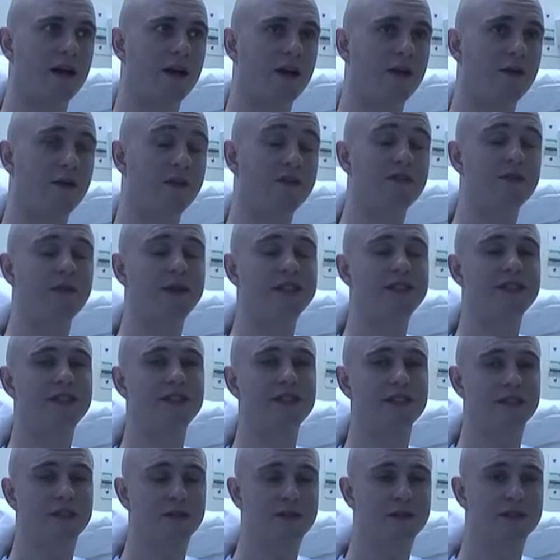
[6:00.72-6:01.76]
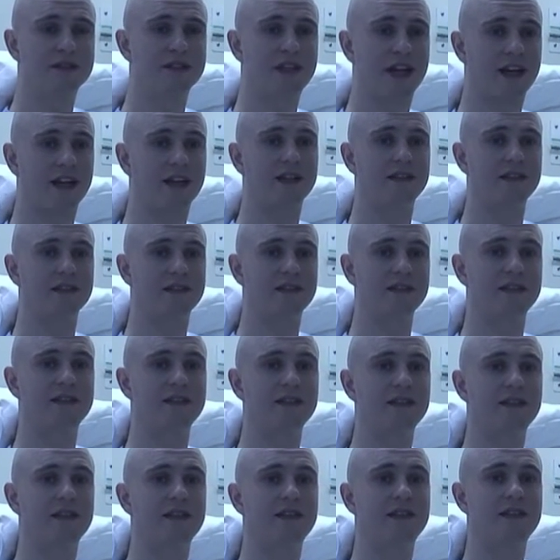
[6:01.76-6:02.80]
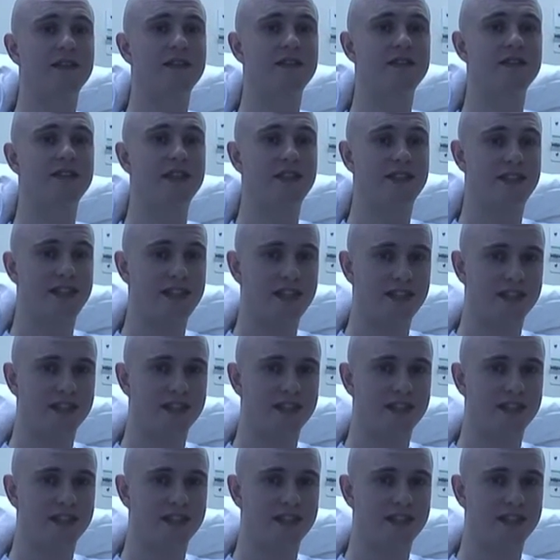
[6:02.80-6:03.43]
went for my second CT